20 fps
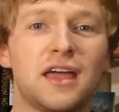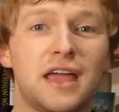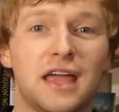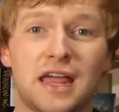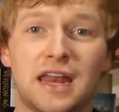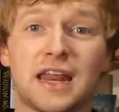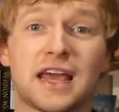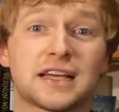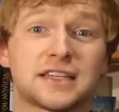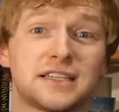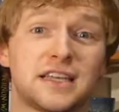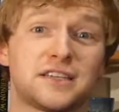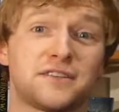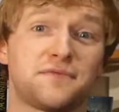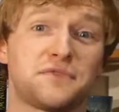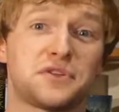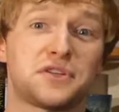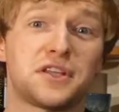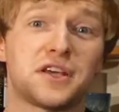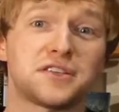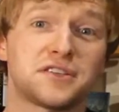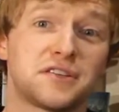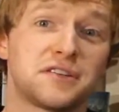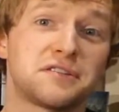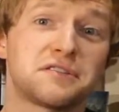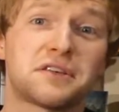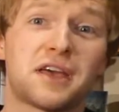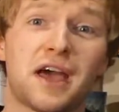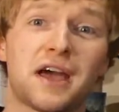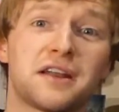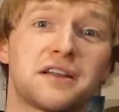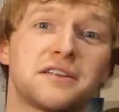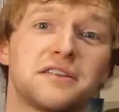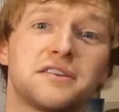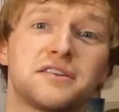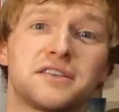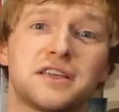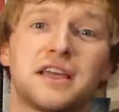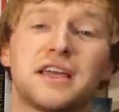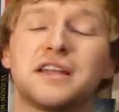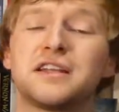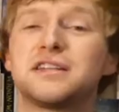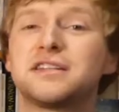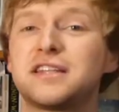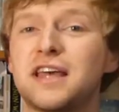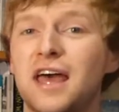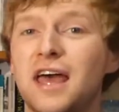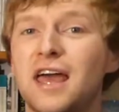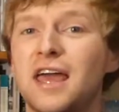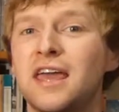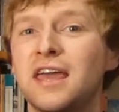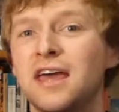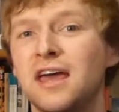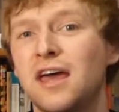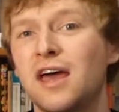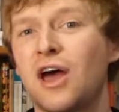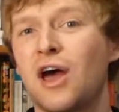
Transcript: in excess of a dozen candidates in a day,